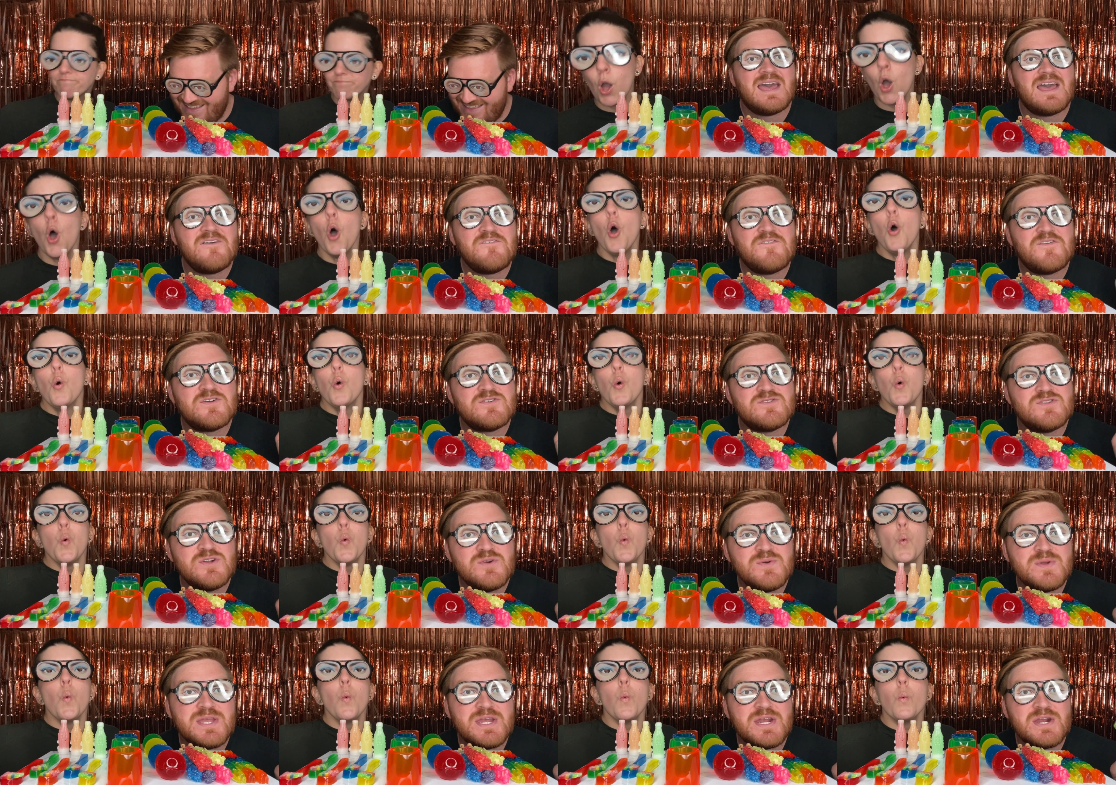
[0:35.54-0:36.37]
Speaker 1: If you're new
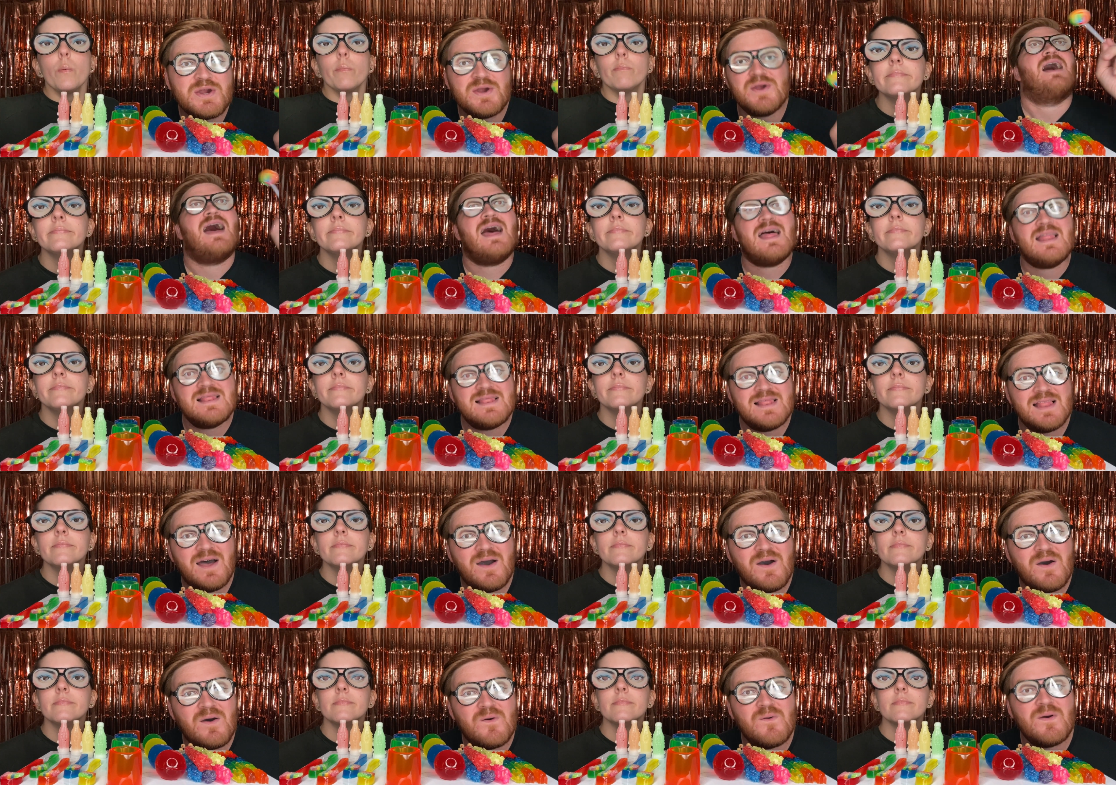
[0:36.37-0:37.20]
here,
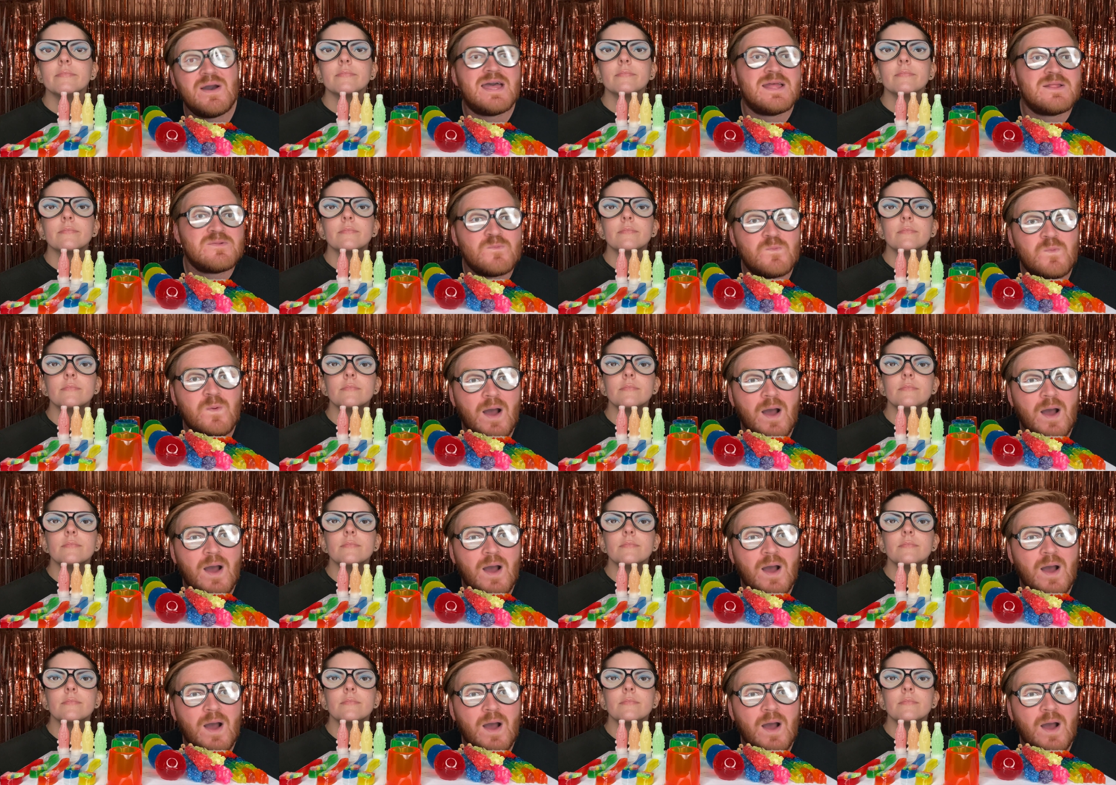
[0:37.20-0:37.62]
hello and